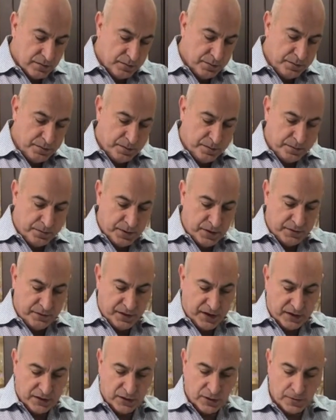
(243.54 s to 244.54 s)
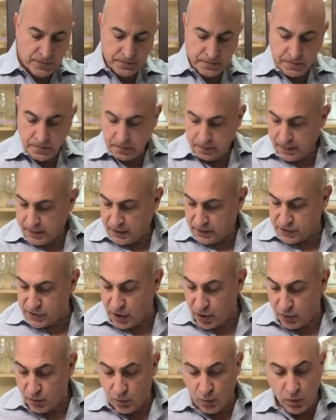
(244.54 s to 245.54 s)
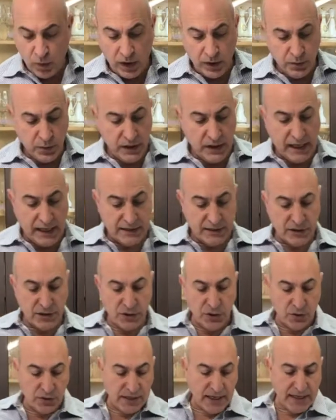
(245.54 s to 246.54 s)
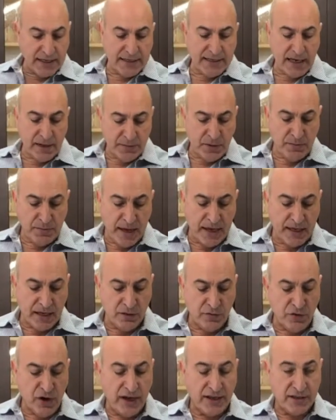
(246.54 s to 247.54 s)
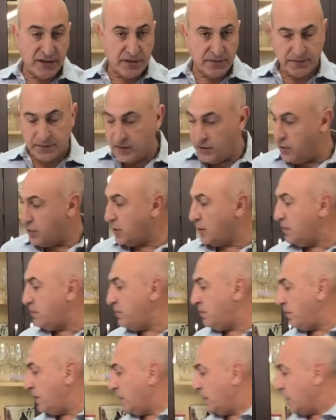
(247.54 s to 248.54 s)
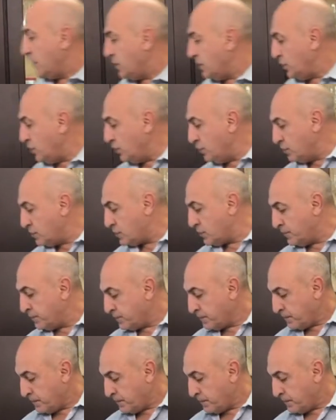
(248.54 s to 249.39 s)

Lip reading: Perfecto. So what we like to do is anytime you're making rice, you're going to use